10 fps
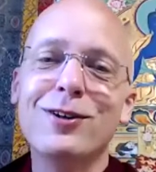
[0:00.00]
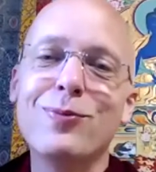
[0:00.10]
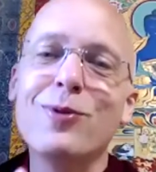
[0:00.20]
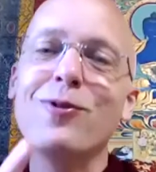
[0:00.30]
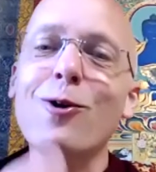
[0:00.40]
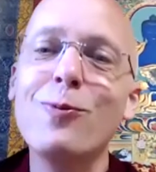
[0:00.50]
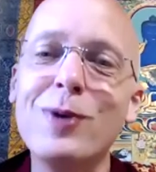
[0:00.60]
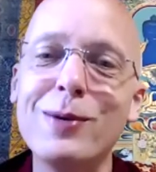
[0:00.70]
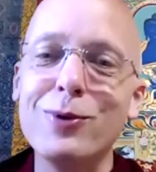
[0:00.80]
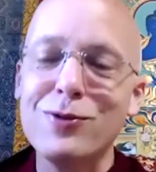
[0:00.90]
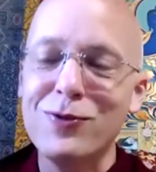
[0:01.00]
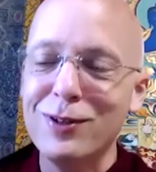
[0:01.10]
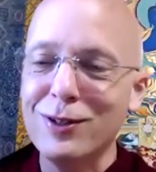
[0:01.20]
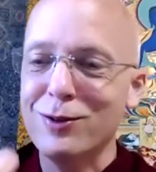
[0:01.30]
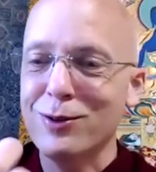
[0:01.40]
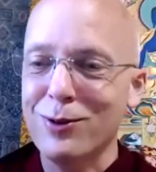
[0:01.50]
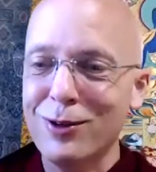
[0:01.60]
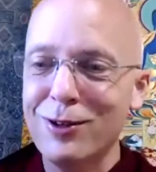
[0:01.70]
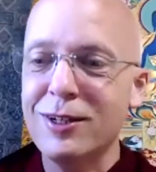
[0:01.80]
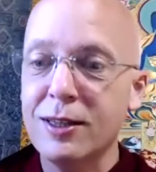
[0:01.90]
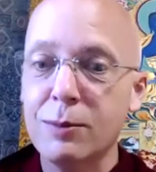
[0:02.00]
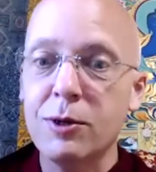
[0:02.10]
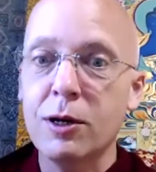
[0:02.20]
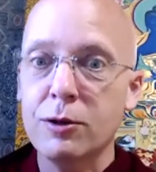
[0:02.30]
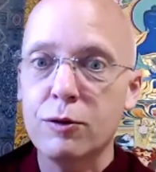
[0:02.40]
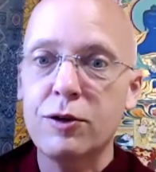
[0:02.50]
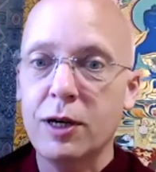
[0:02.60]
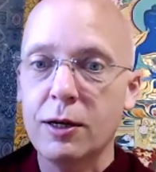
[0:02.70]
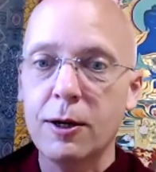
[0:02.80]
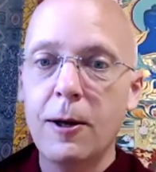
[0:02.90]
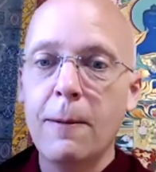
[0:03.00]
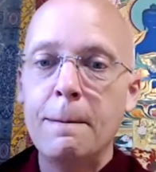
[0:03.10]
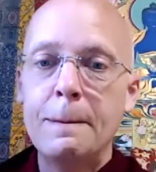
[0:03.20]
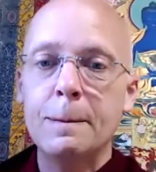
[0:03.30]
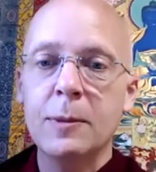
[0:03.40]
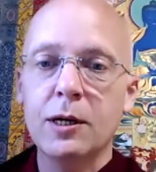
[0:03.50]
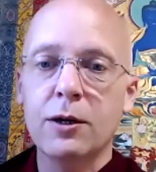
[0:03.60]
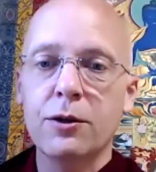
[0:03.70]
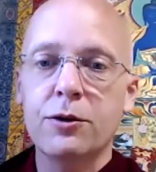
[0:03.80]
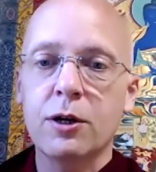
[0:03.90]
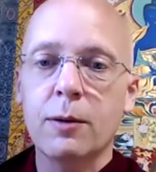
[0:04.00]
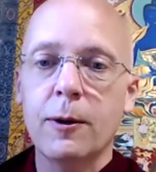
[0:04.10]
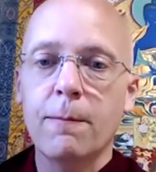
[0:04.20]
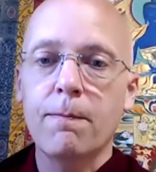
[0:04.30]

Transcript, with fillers: to provoke people's feelings in order to get them to understand uh, the Dharma.